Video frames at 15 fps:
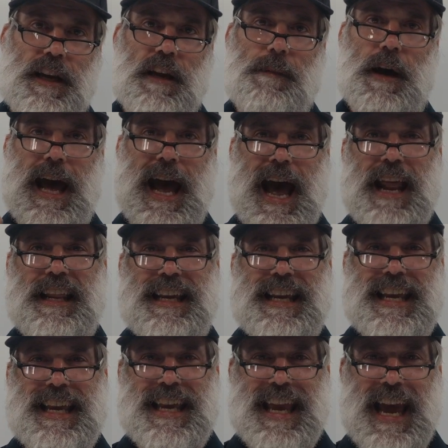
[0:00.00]
you about how to
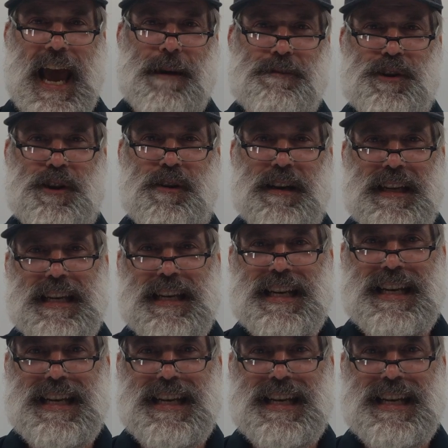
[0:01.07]
capture and